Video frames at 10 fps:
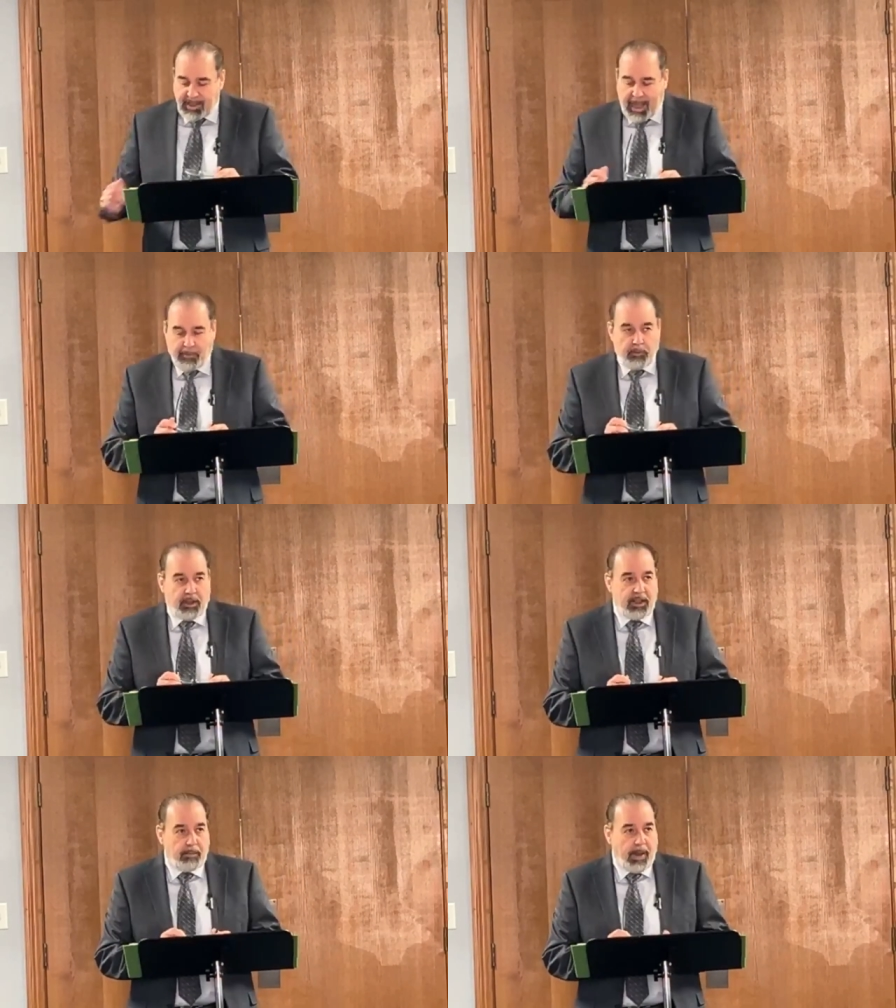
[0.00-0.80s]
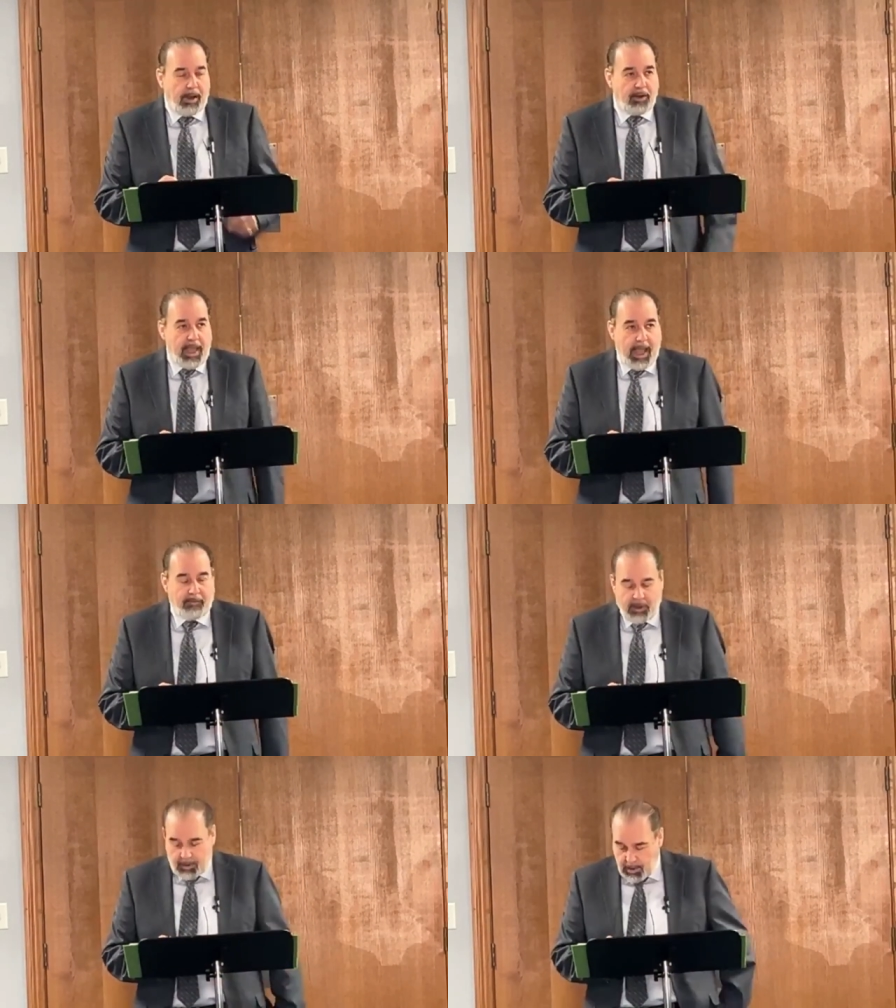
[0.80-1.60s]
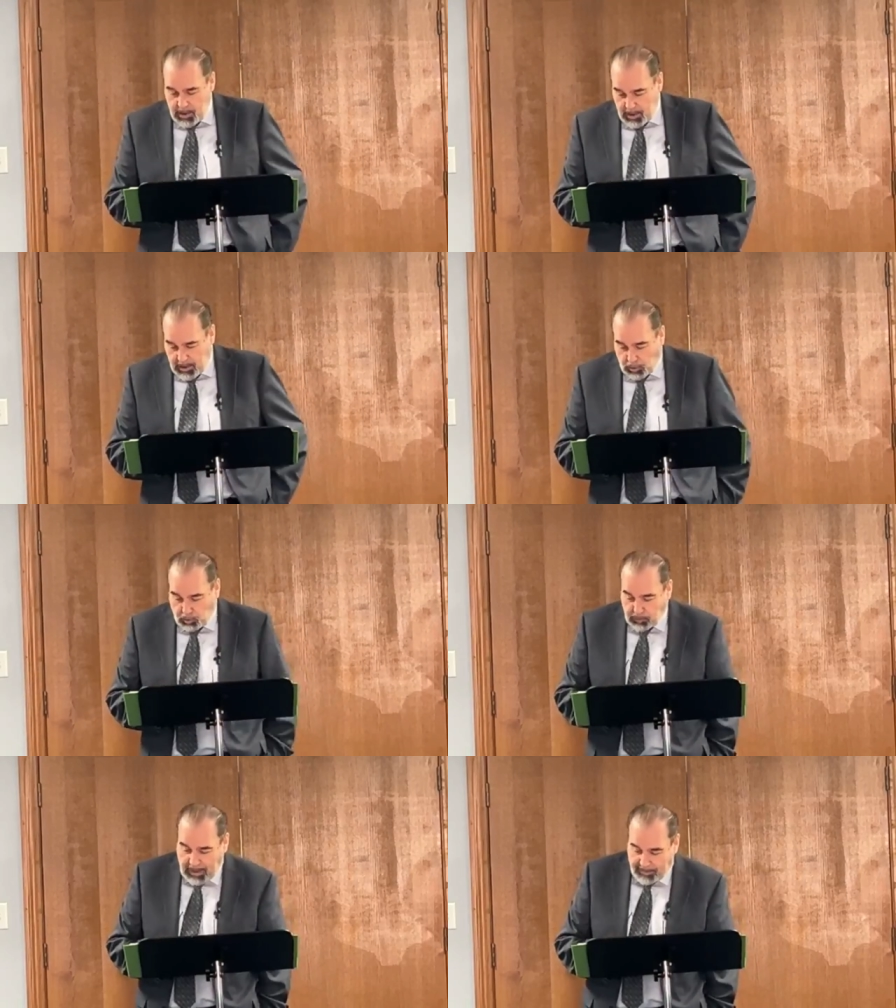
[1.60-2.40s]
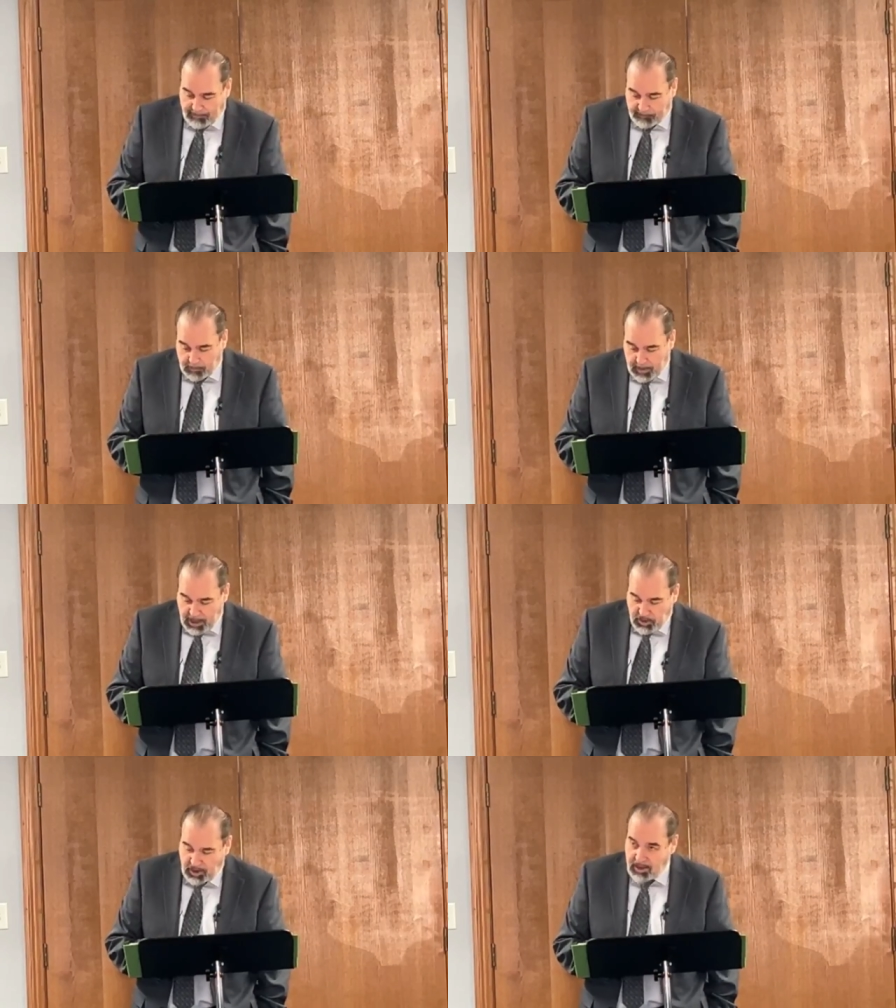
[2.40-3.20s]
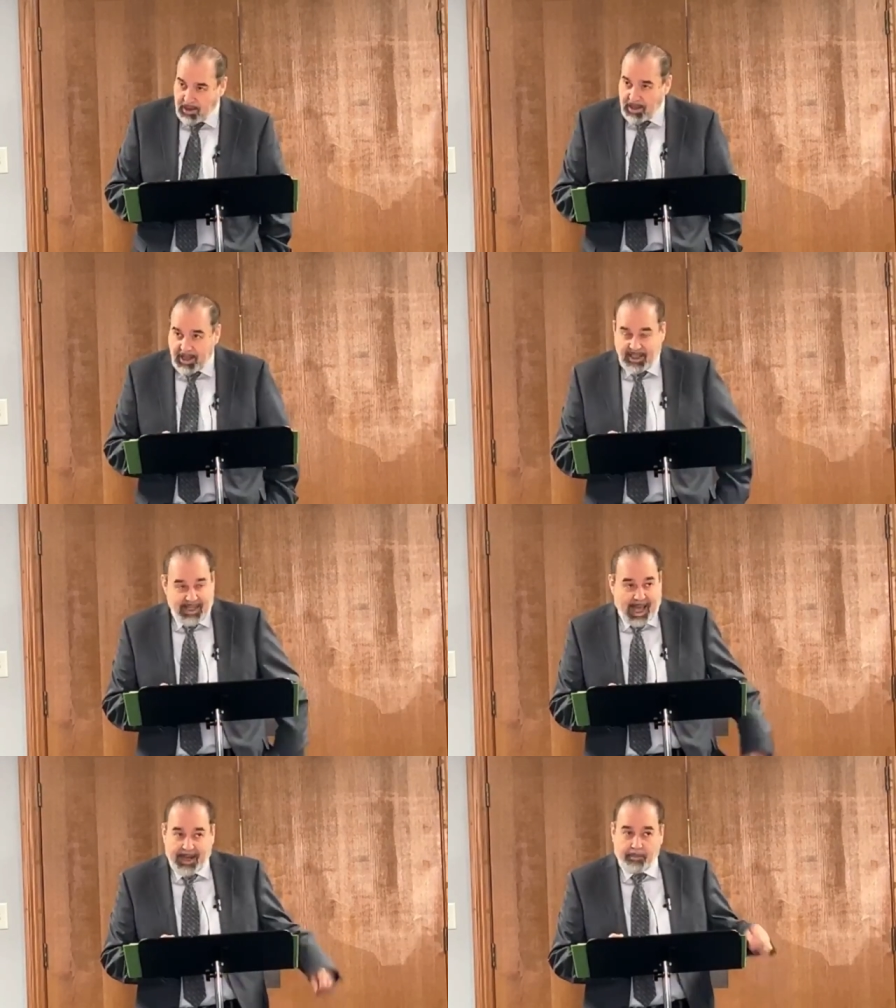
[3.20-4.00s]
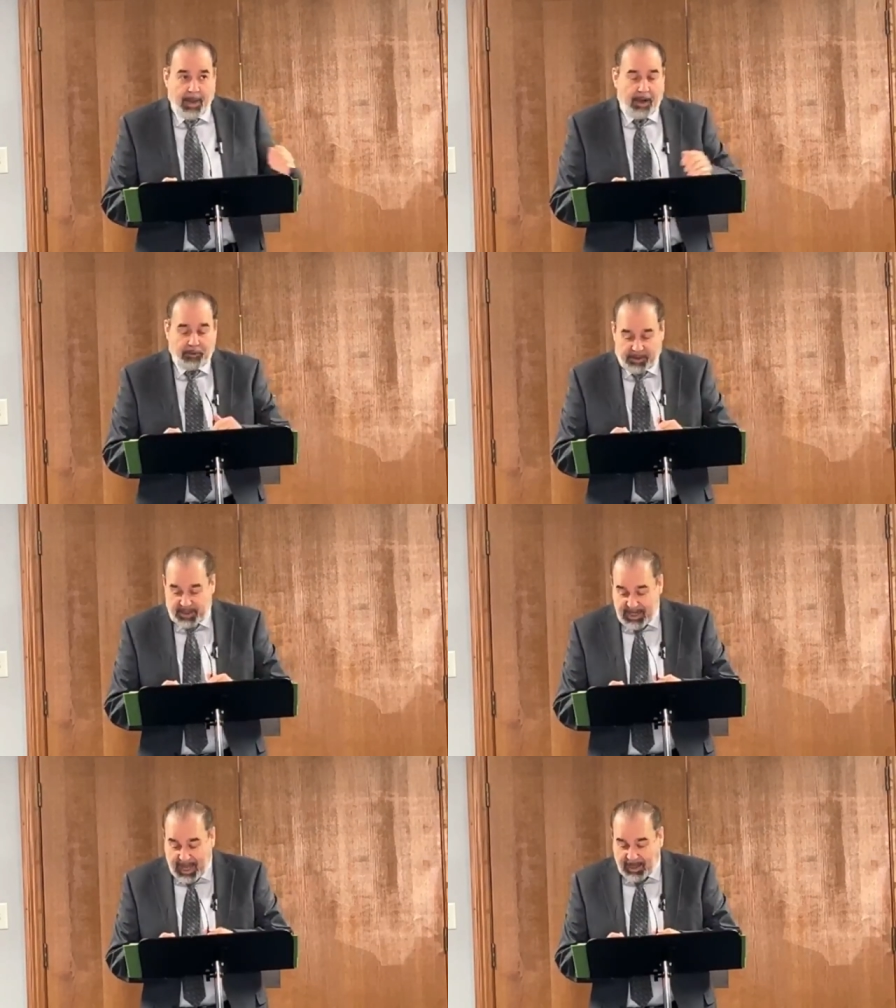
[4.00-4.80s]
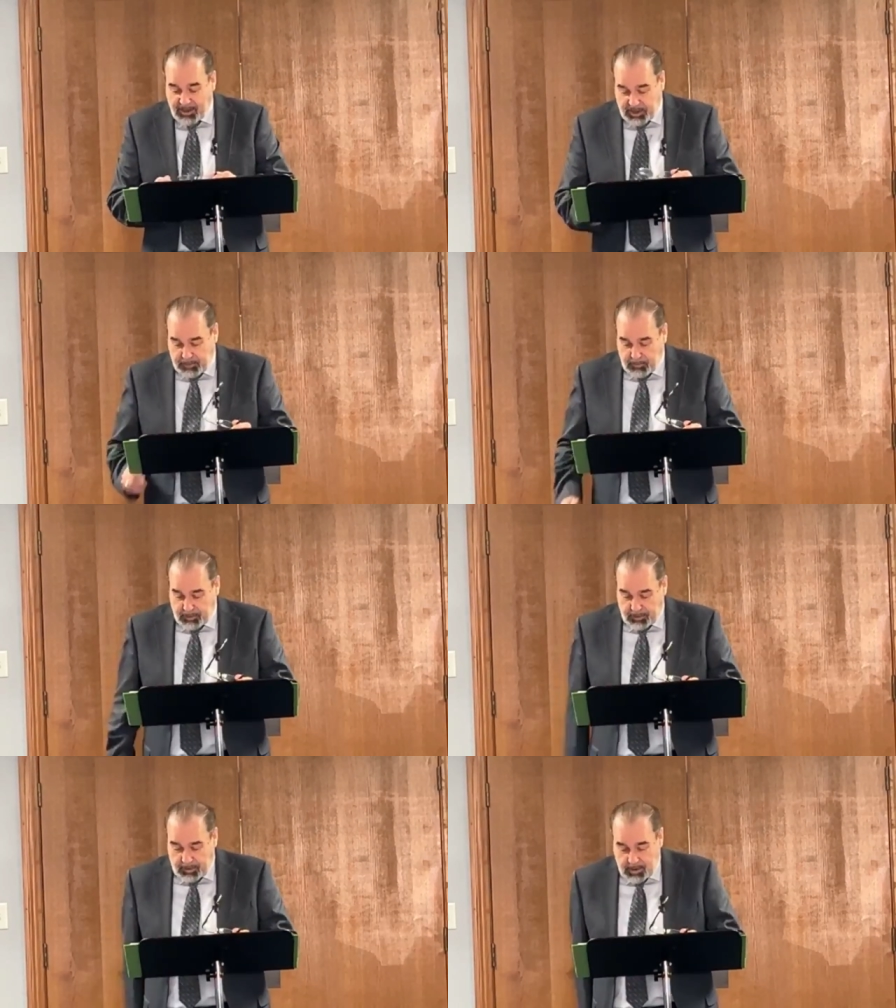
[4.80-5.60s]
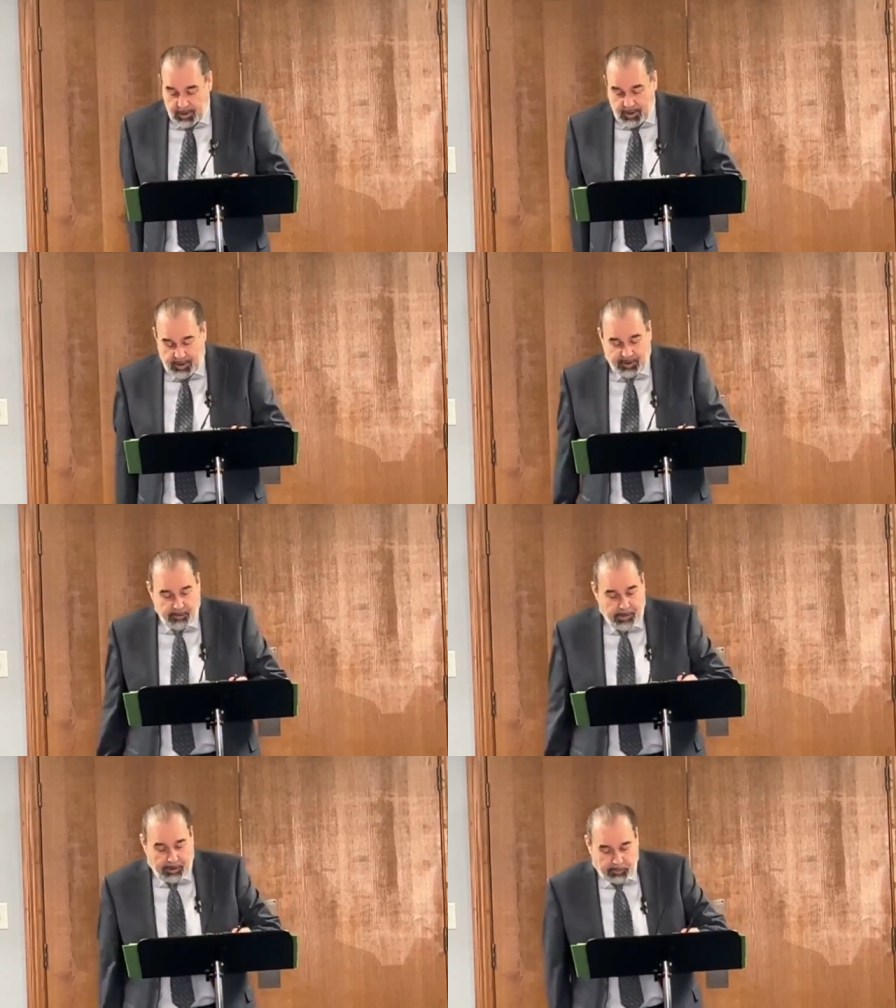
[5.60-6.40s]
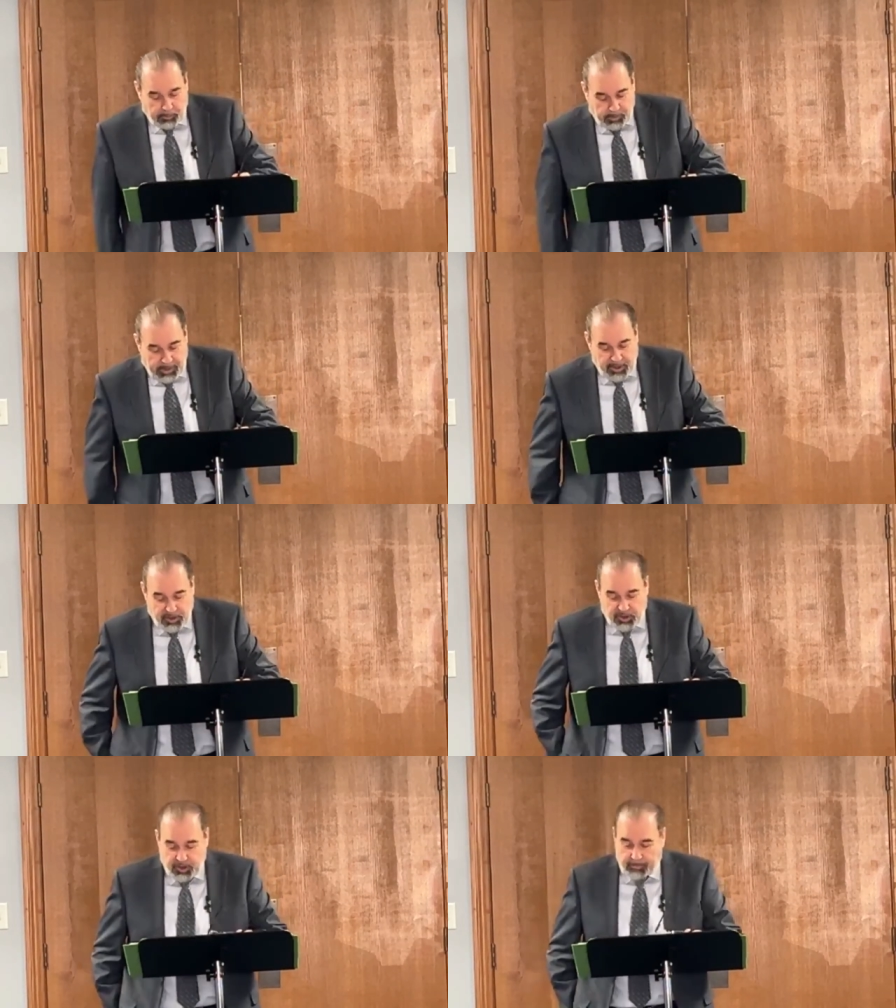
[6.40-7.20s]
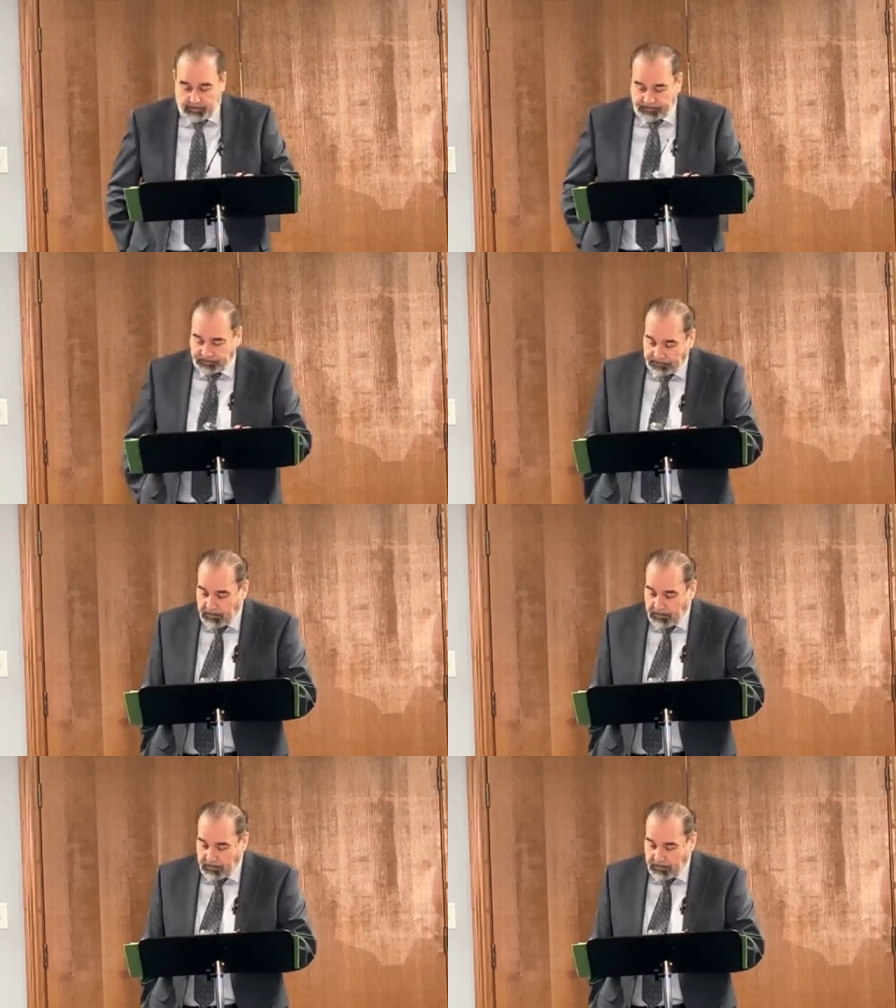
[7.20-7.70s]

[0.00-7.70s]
it's not really about having a whole lot of information. It's not about theology, really. It's about the relationship.